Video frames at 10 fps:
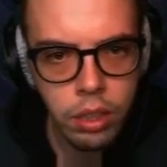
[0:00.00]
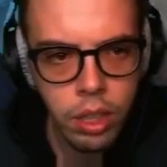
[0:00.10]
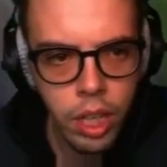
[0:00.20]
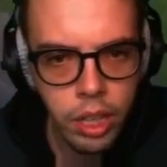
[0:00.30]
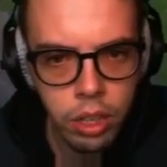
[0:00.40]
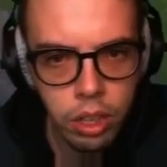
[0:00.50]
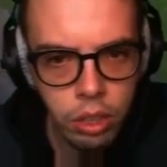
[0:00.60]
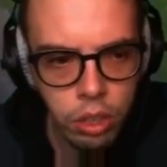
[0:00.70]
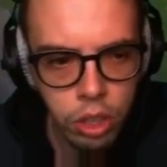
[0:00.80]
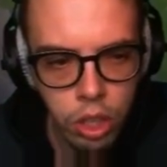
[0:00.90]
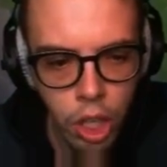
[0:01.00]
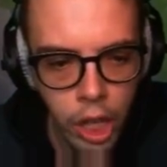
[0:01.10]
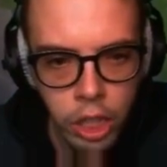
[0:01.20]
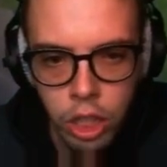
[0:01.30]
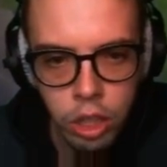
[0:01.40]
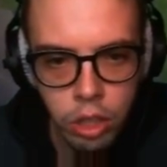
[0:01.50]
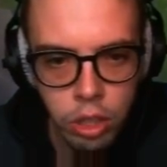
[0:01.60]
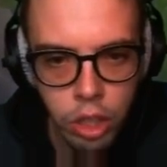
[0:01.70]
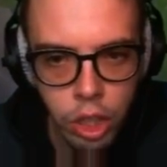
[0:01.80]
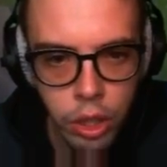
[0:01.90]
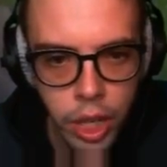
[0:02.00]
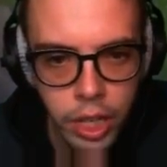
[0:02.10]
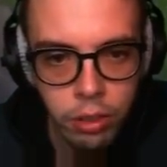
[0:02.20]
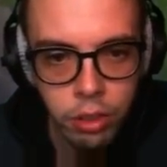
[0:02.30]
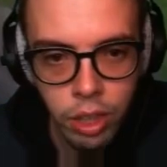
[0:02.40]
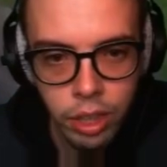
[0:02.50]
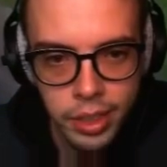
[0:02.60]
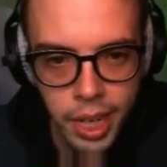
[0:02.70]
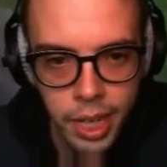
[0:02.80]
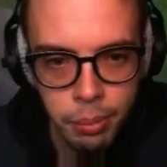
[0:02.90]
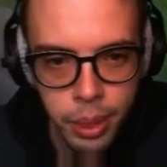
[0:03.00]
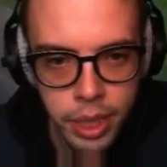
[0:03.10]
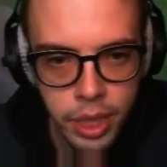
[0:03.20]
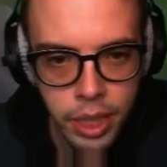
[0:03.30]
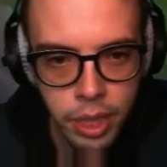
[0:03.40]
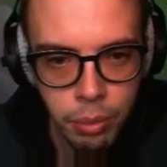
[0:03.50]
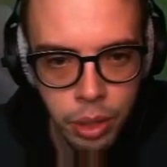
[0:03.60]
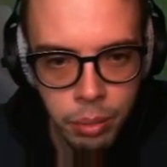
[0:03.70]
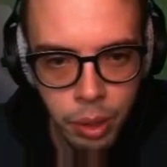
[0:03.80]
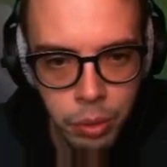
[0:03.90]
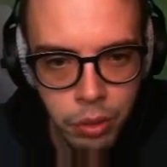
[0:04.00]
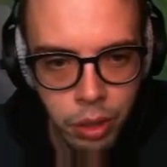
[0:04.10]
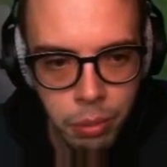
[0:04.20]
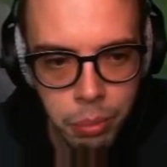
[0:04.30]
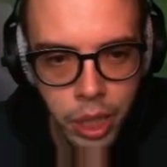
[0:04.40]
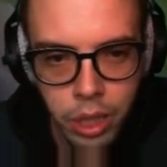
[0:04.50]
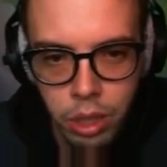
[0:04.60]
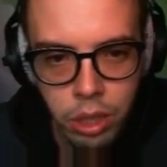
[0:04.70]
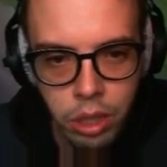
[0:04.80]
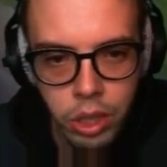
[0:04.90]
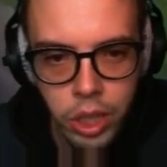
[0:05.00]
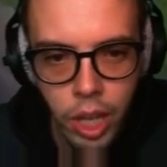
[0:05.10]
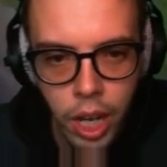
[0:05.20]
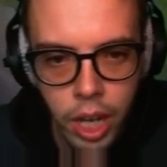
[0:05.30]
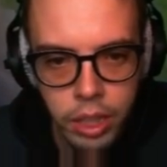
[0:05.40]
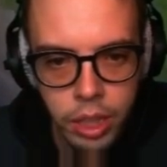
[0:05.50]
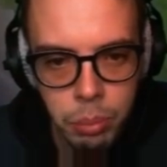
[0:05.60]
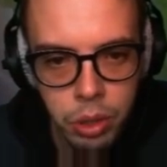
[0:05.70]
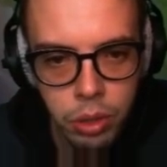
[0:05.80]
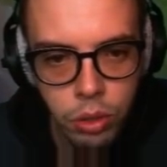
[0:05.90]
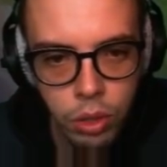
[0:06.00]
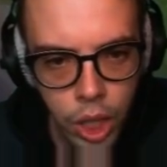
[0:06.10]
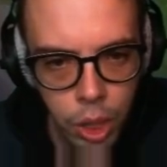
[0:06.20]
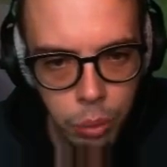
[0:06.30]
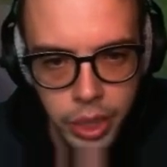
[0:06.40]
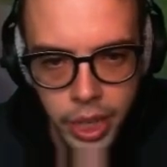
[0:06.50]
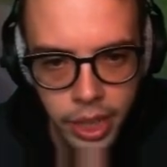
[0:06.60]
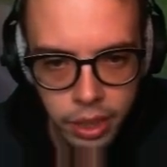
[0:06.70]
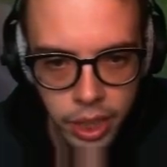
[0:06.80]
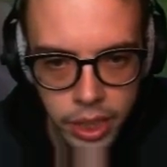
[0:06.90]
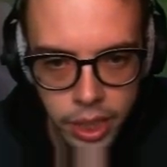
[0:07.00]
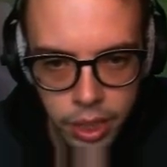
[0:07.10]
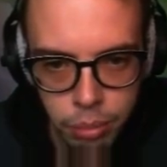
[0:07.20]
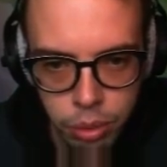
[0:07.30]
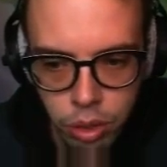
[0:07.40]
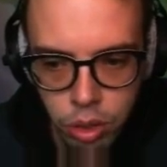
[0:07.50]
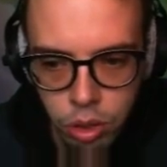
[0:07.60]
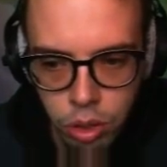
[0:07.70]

I couldn't go. It was a nice gank by Lee, and we got my Wither off, but I couldn't go any harder than because if we get ignited, then I'm pretty sure